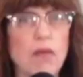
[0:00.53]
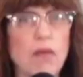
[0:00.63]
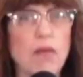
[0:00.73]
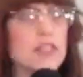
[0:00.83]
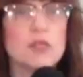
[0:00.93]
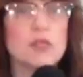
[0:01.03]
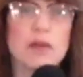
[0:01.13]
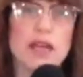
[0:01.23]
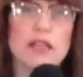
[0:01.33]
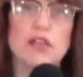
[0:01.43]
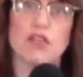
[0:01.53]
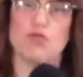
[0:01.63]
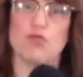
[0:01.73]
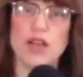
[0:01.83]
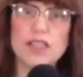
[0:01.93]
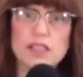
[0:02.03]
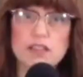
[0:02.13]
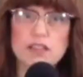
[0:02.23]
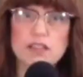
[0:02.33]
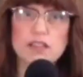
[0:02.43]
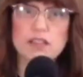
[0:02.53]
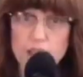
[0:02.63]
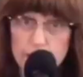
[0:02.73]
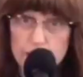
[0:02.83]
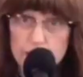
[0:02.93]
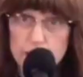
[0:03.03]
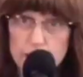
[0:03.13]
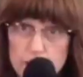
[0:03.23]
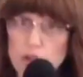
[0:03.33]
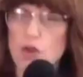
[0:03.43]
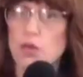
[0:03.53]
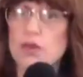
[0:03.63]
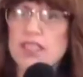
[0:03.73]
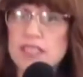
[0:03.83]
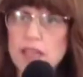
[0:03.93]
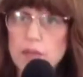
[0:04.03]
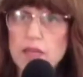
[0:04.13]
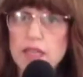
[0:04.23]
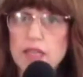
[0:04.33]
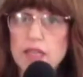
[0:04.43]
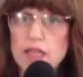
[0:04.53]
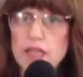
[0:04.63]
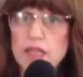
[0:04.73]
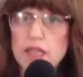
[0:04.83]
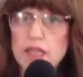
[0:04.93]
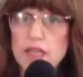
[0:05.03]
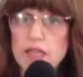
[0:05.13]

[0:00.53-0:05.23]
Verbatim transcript: going to spend the rest of my life with somebody who can't show